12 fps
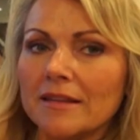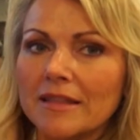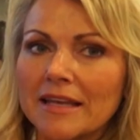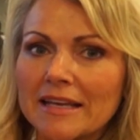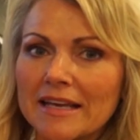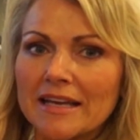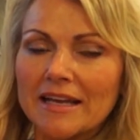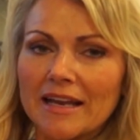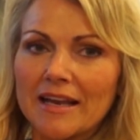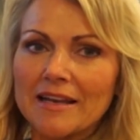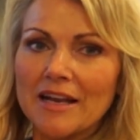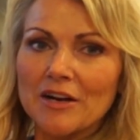link it,
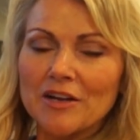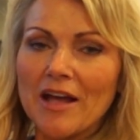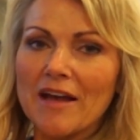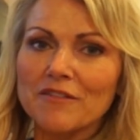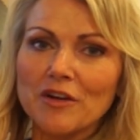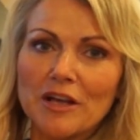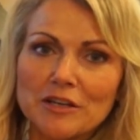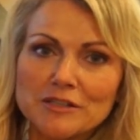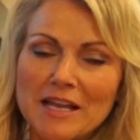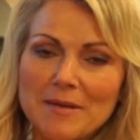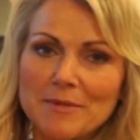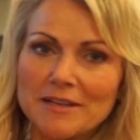and here you have your
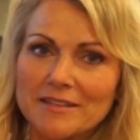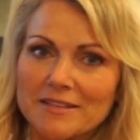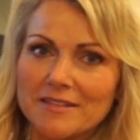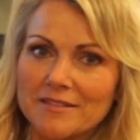entertainment.